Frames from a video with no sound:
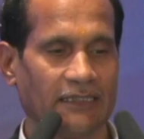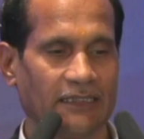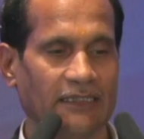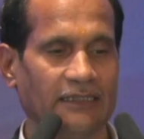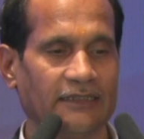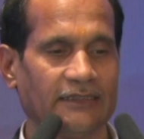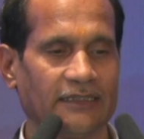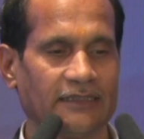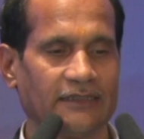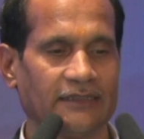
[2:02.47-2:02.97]

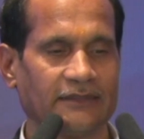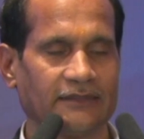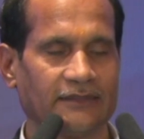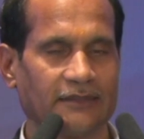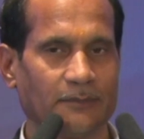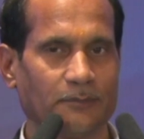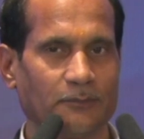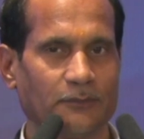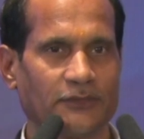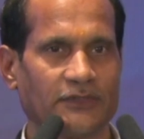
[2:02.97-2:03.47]
are the
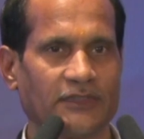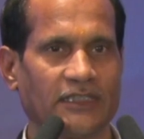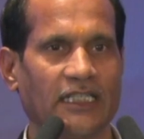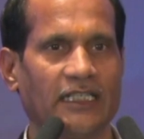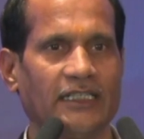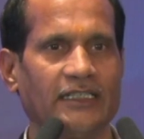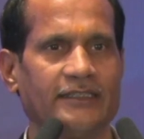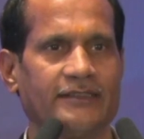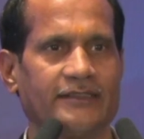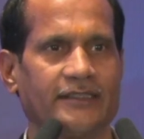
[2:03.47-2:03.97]
some
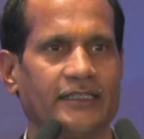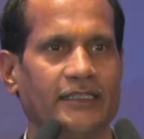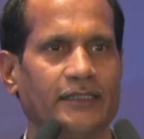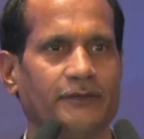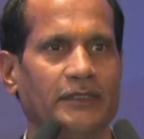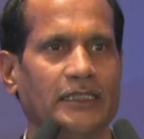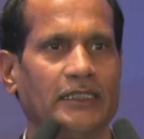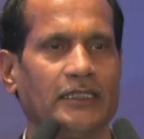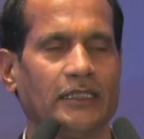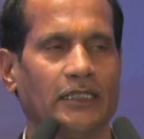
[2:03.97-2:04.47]
slides
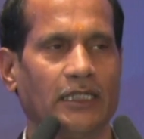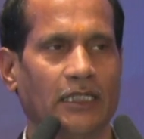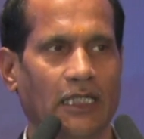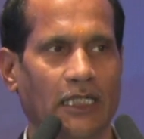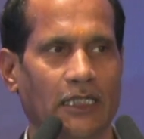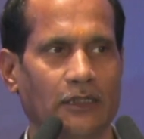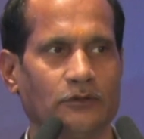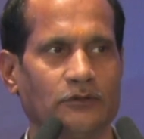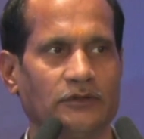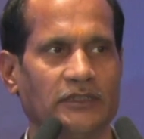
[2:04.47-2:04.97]
giving
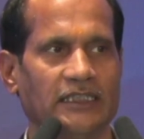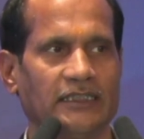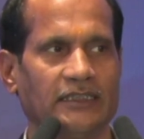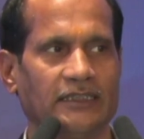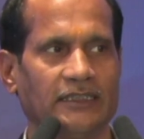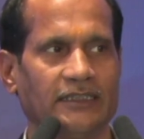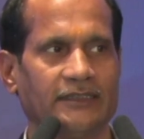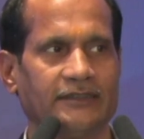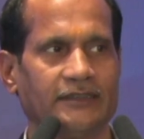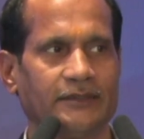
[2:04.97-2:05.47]
how the
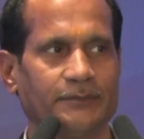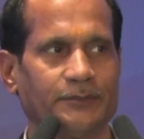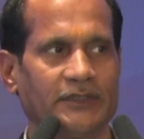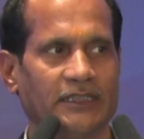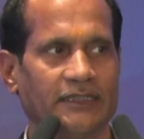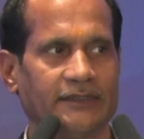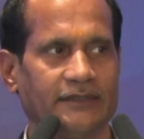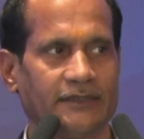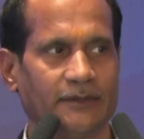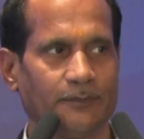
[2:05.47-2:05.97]
energy
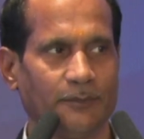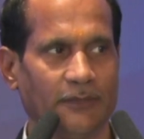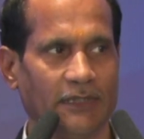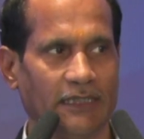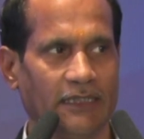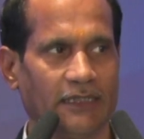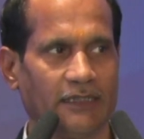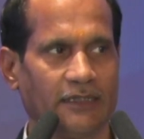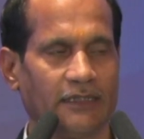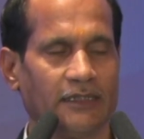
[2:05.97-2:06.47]
efficiency
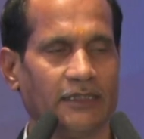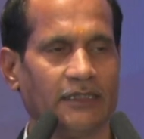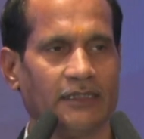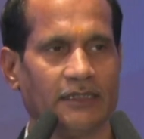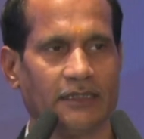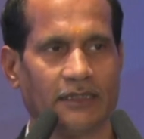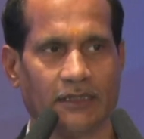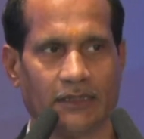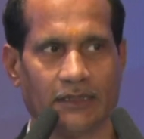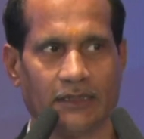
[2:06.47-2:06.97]
make
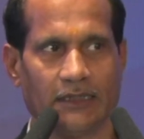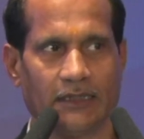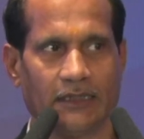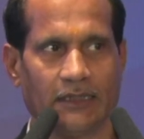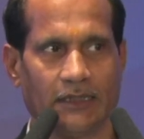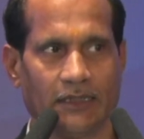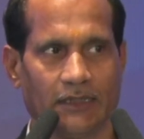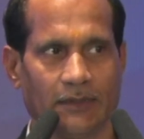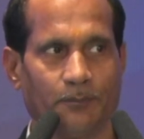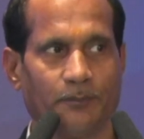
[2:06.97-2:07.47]
the
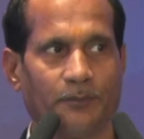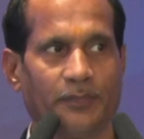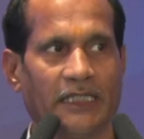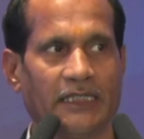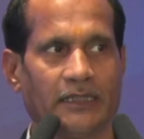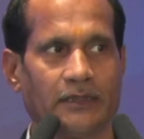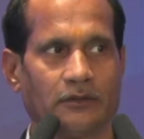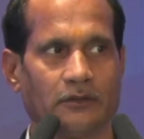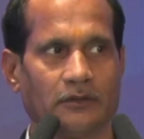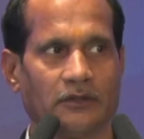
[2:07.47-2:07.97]

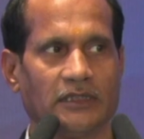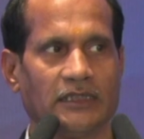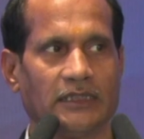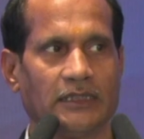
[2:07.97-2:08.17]
impact on the